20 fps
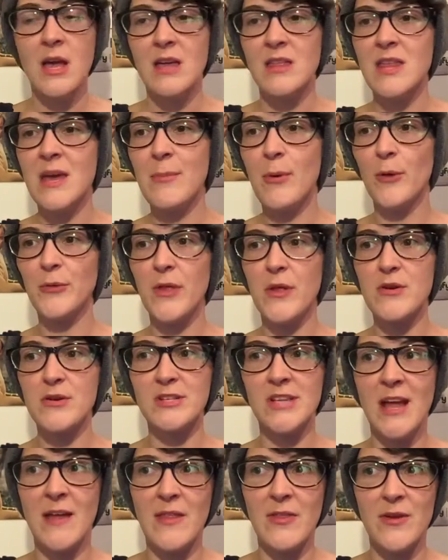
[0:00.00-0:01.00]
They both
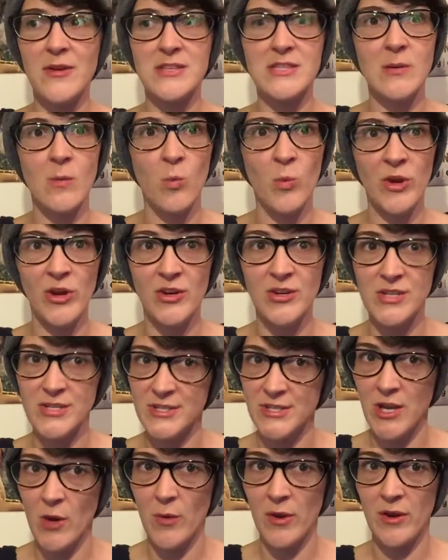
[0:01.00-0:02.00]
understand that there's some
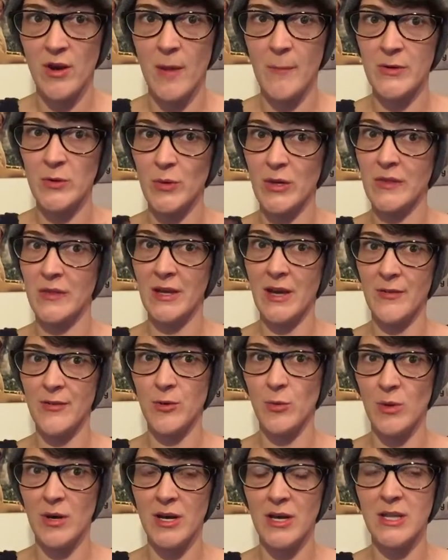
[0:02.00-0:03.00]
weirdness going on between the other
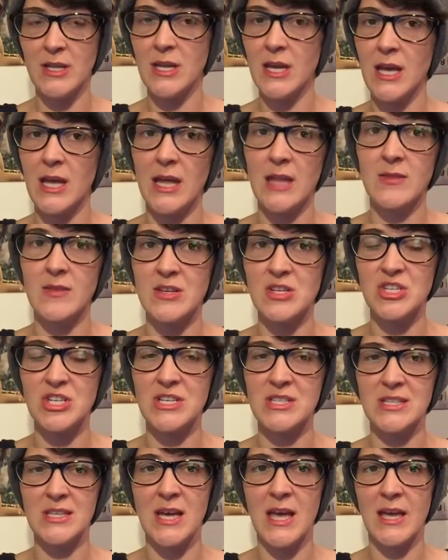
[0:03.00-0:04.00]
one, and then
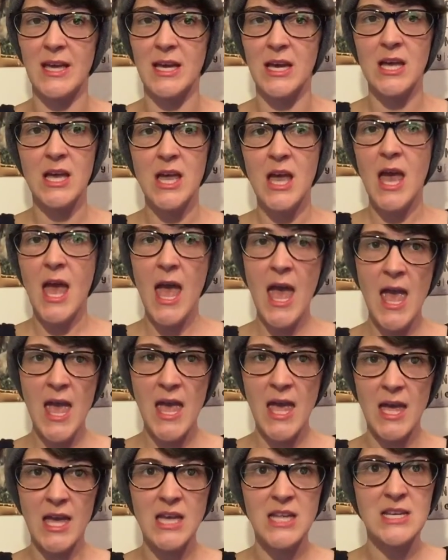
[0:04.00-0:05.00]
she's like,
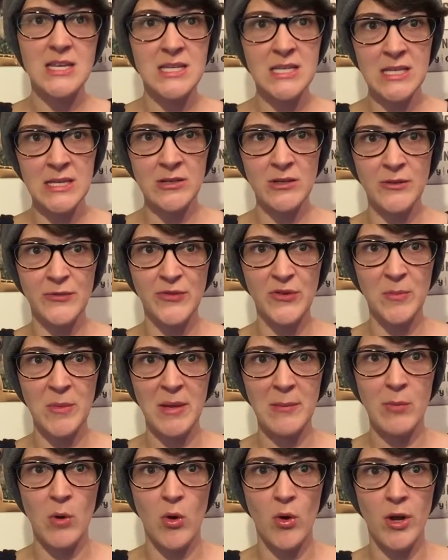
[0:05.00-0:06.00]
hey, kneel for
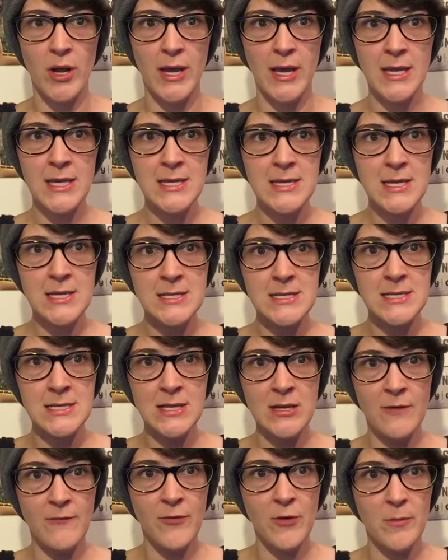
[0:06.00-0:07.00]
me, boy.
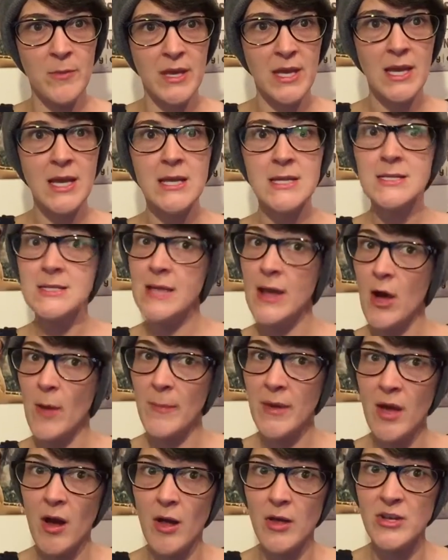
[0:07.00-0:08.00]
Kneel for me. Tell
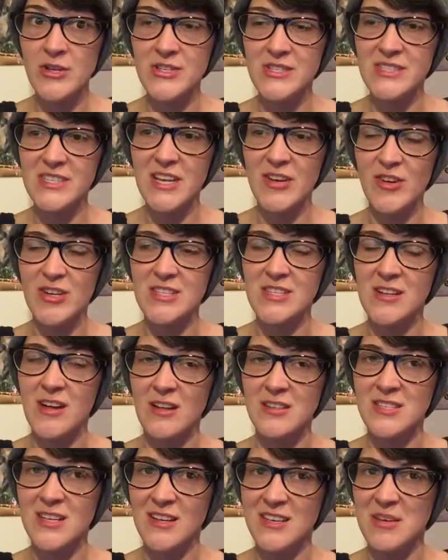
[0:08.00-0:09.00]
me all your secrets and
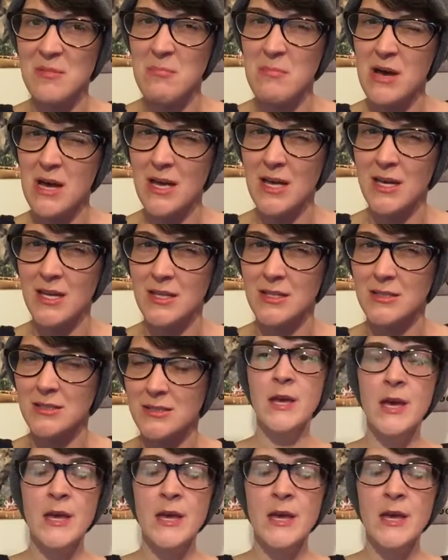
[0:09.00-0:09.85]
I'll tell you mine.